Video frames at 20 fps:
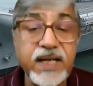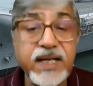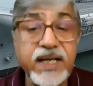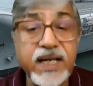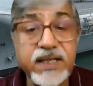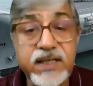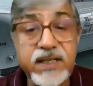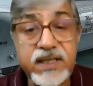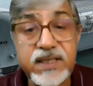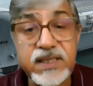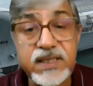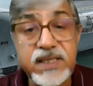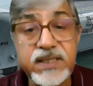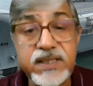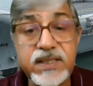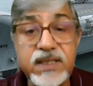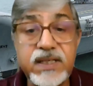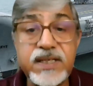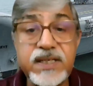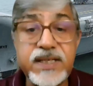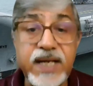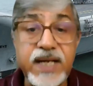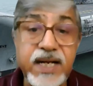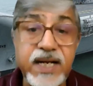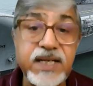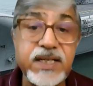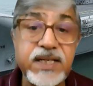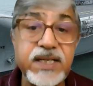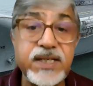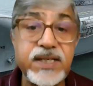an agricultural
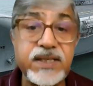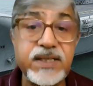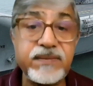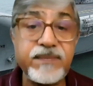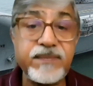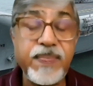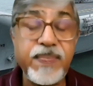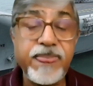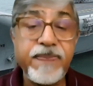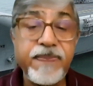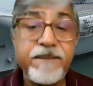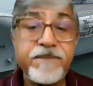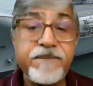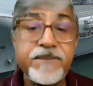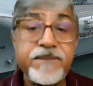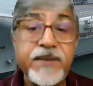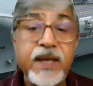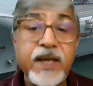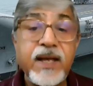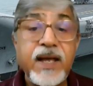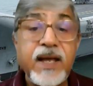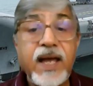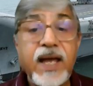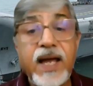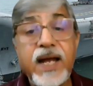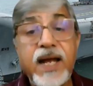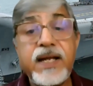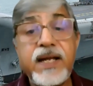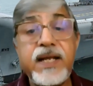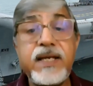scientist
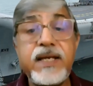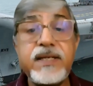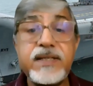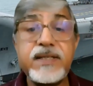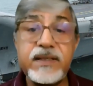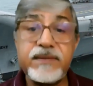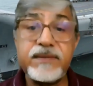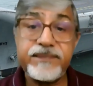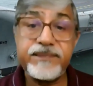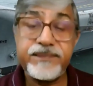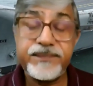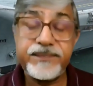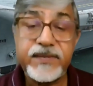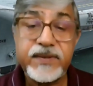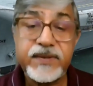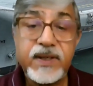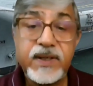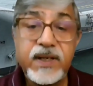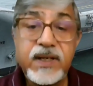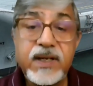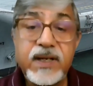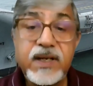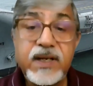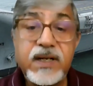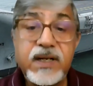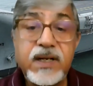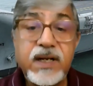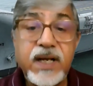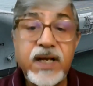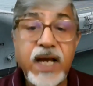and he's
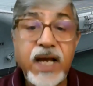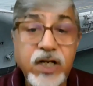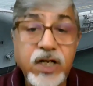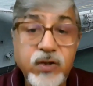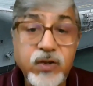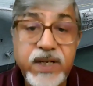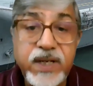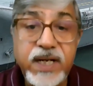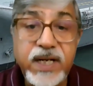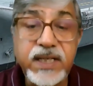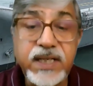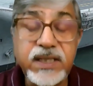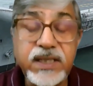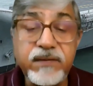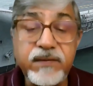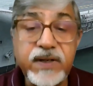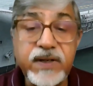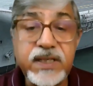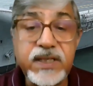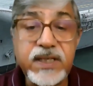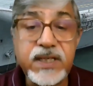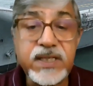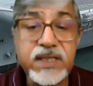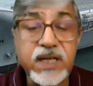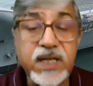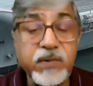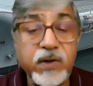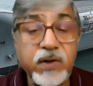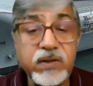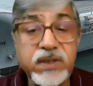educating the
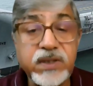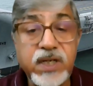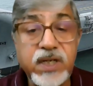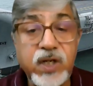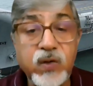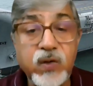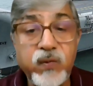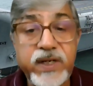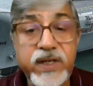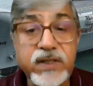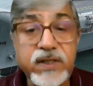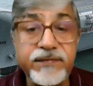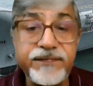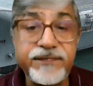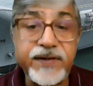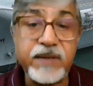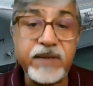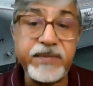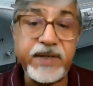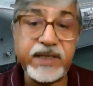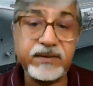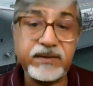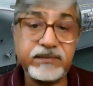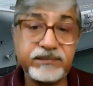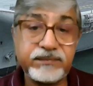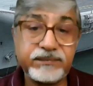villagers about the new ways of farming.